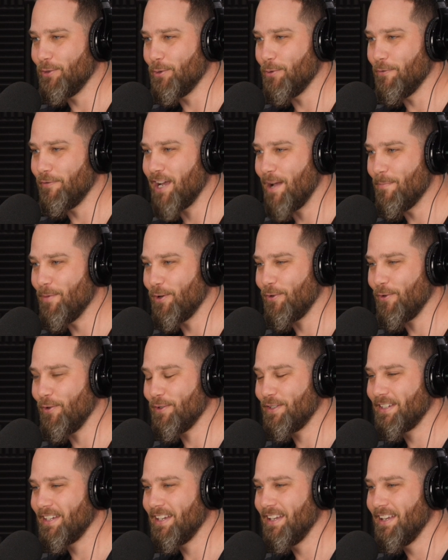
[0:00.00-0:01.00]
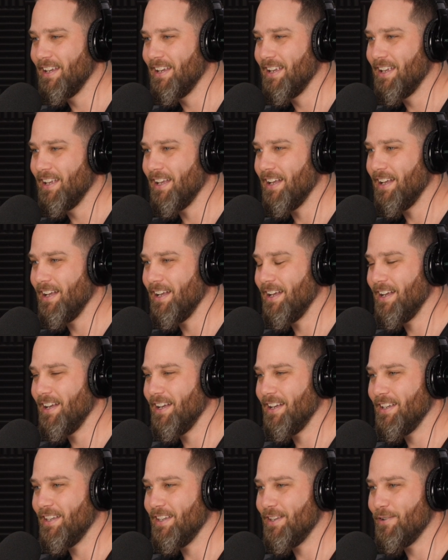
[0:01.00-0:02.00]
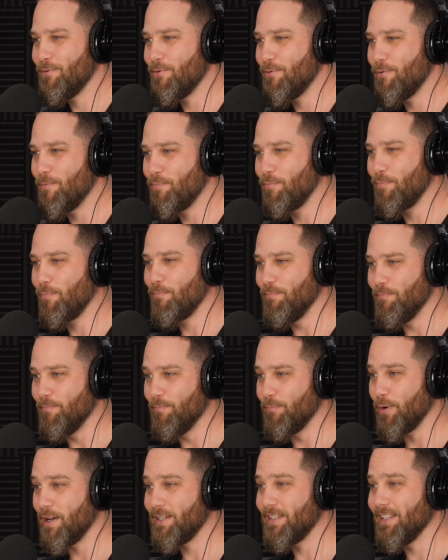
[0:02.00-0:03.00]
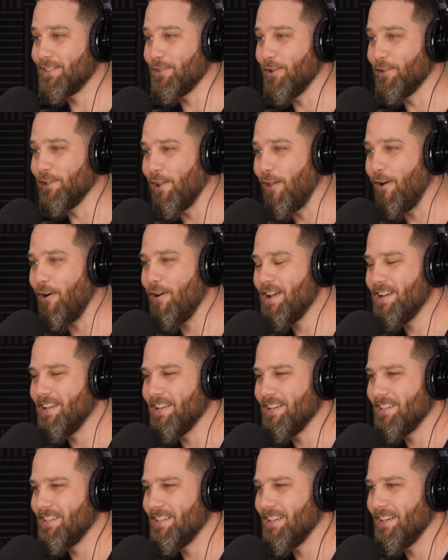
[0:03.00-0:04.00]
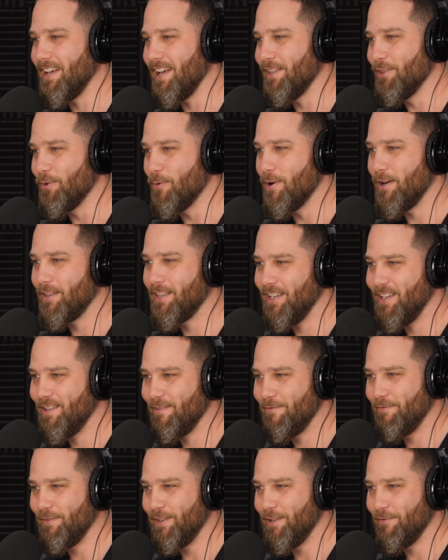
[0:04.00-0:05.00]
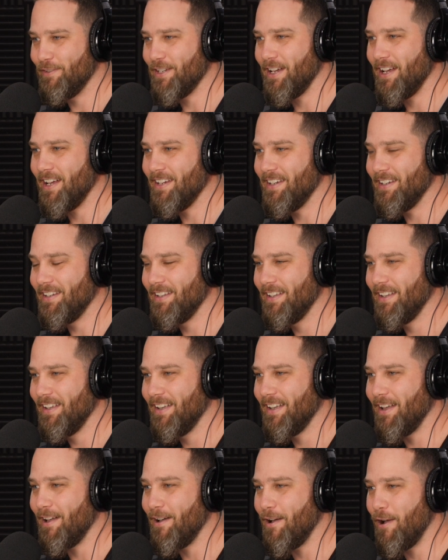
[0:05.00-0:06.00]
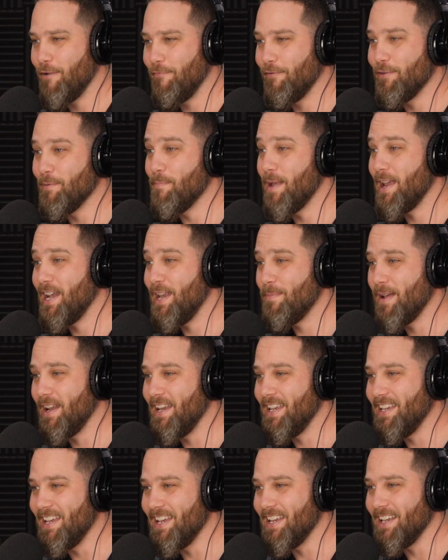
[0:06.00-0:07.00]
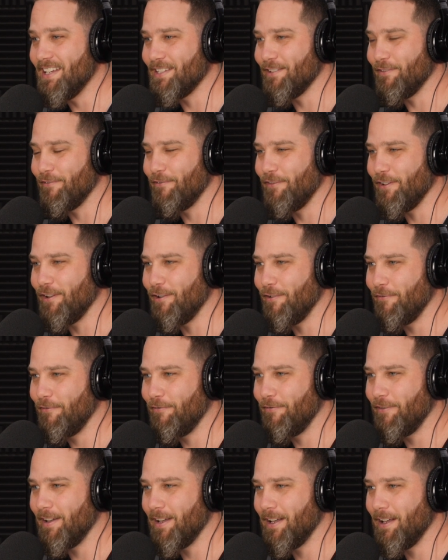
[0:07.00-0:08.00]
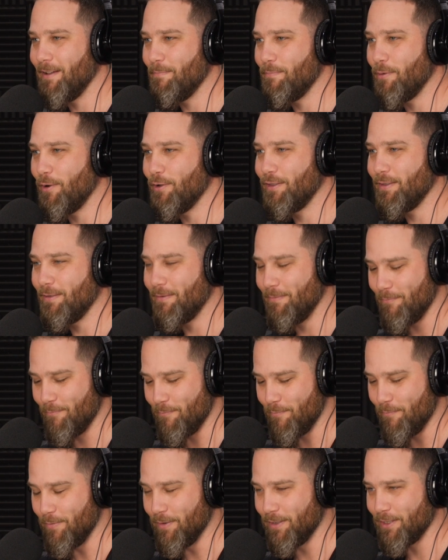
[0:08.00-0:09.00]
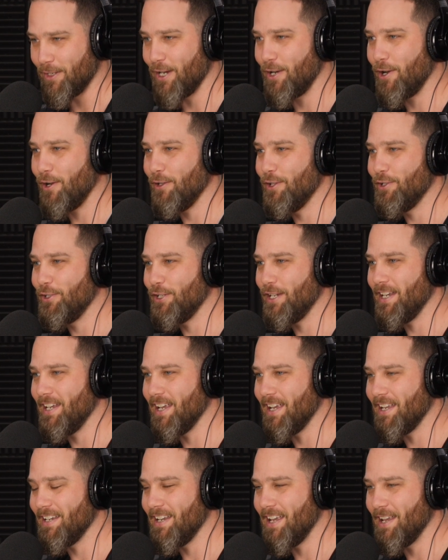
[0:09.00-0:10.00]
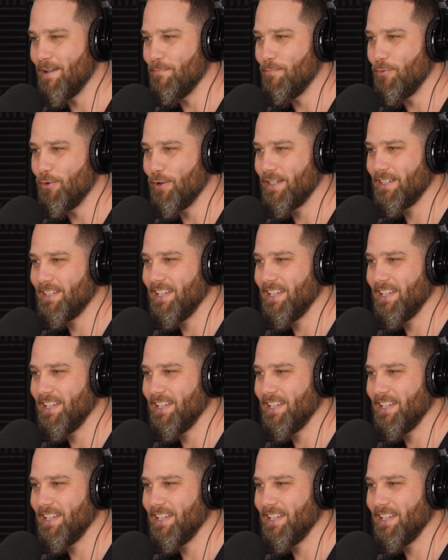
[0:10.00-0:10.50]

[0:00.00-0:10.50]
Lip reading: to have come across your presence online and the work that you've done over the many years of both psychology and Buddhist